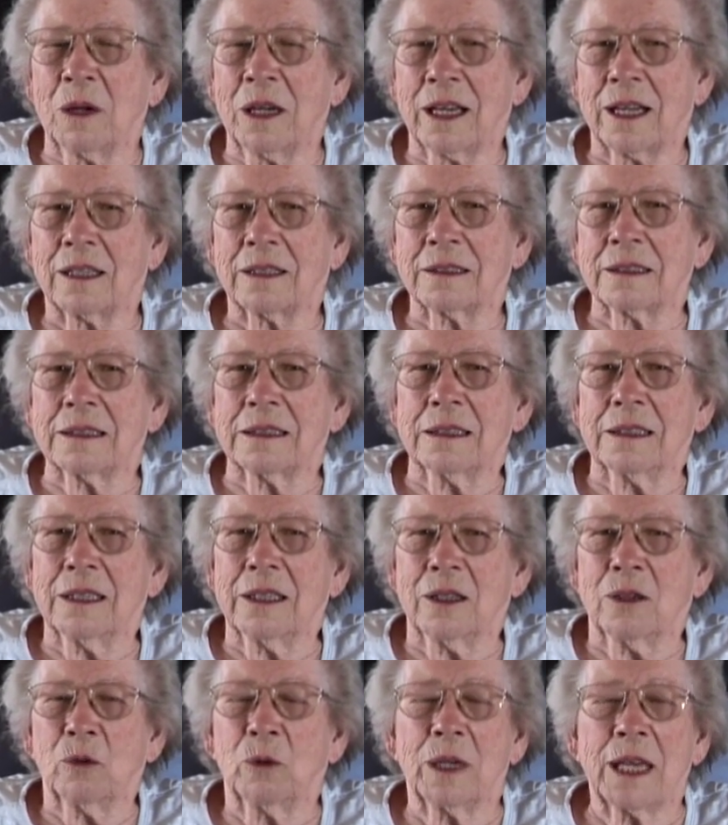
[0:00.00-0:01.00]
Well,
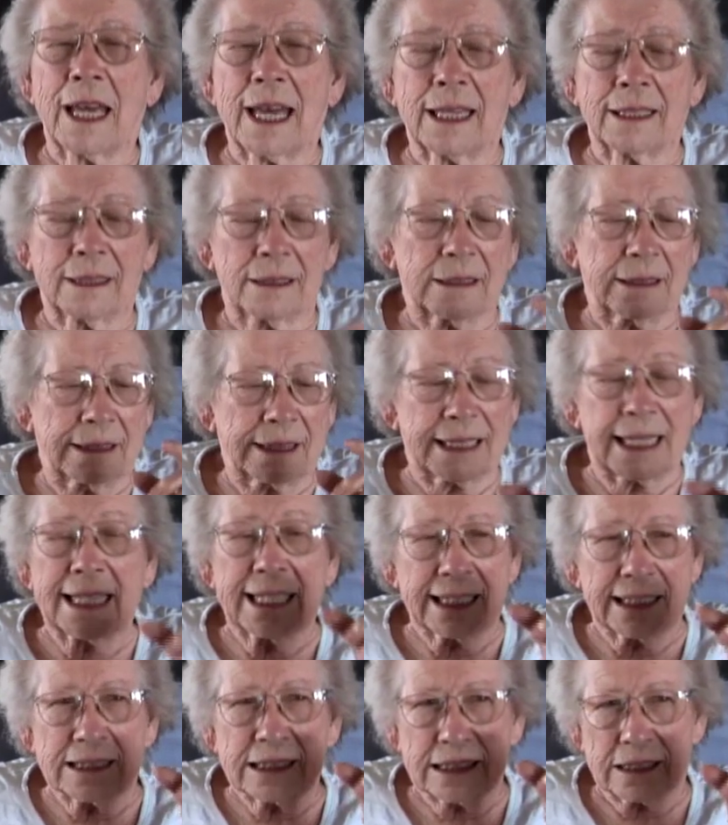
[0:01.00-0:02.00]
we had
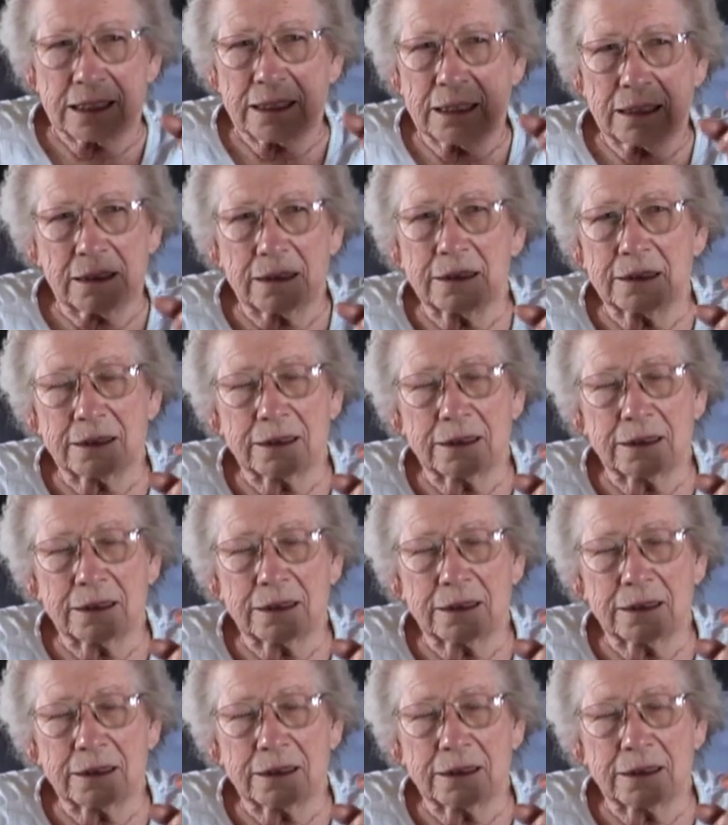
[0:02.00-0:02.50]
tickets